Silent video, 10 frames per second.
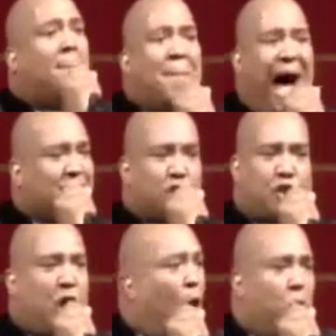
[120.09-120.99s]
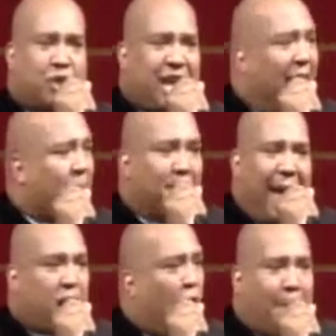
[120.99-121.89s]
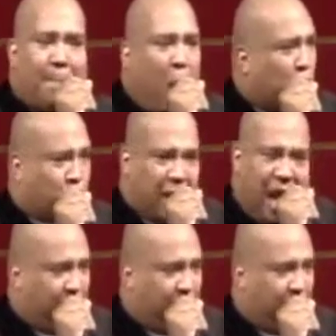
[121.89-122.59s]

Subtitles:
My soul shall make her boast